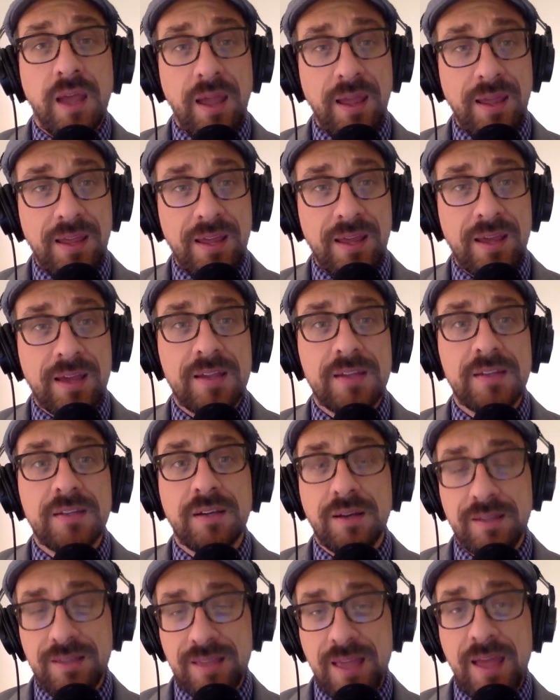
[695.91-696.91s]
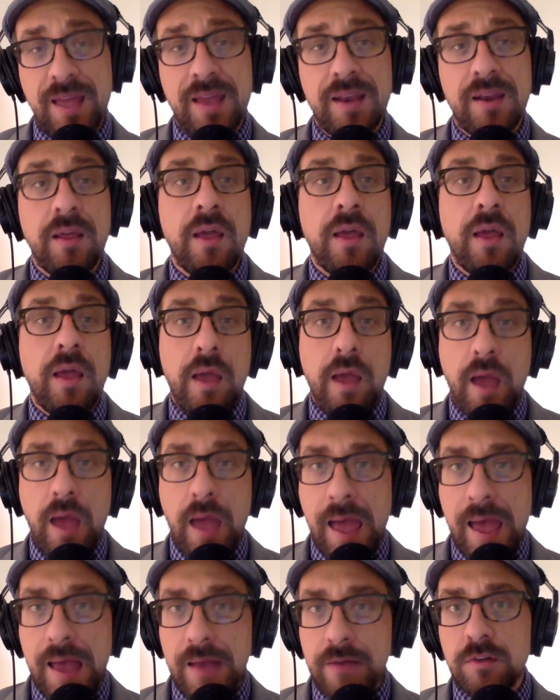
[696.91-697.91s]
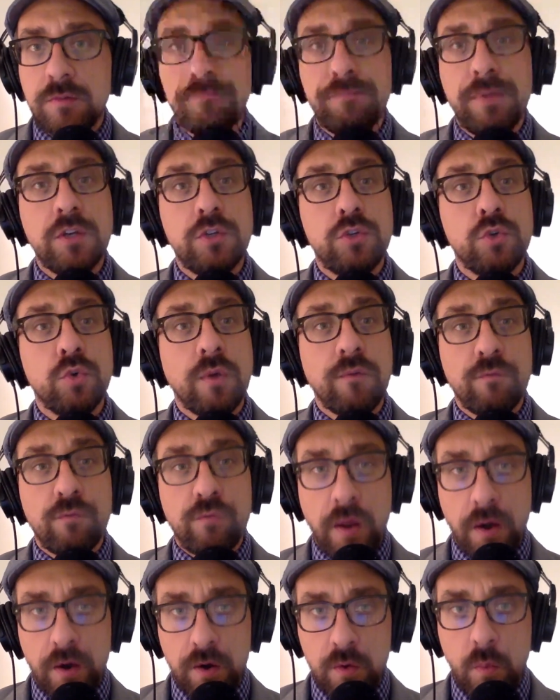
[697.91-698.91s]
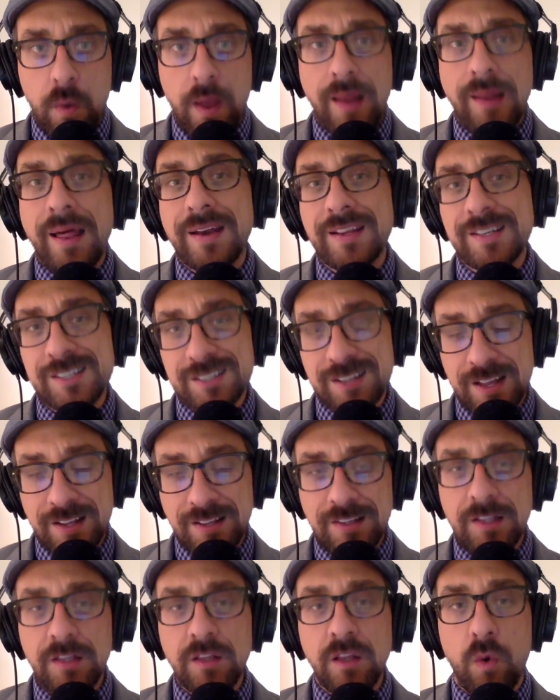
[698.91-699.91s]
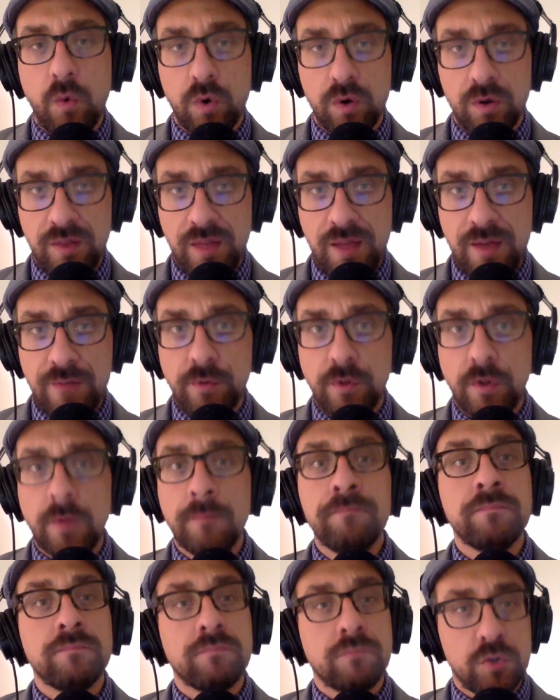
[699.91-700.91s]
And again, had been doing very well at a slightly lower level,